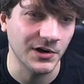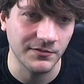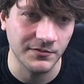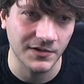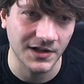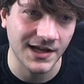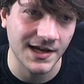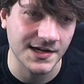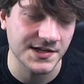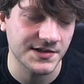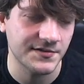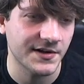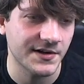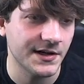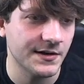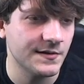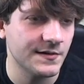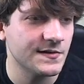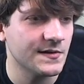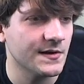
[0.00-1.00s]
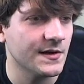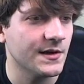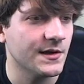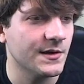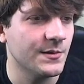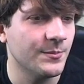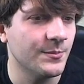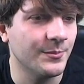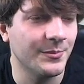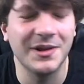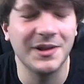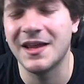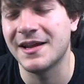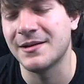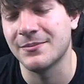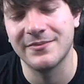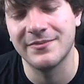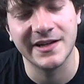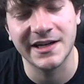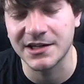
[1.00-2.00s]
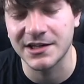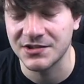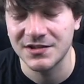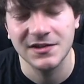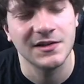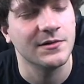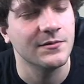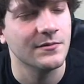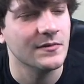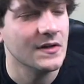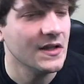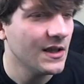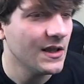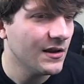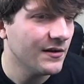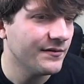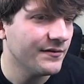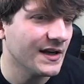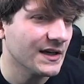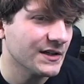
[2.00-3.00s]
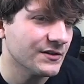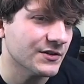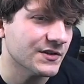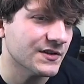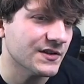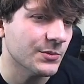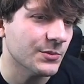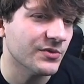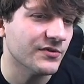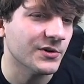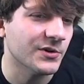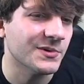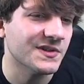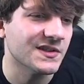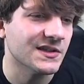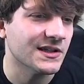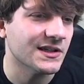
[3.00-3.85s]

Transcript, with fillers: of the cached files, um, but that, that actually didn't factor into the performance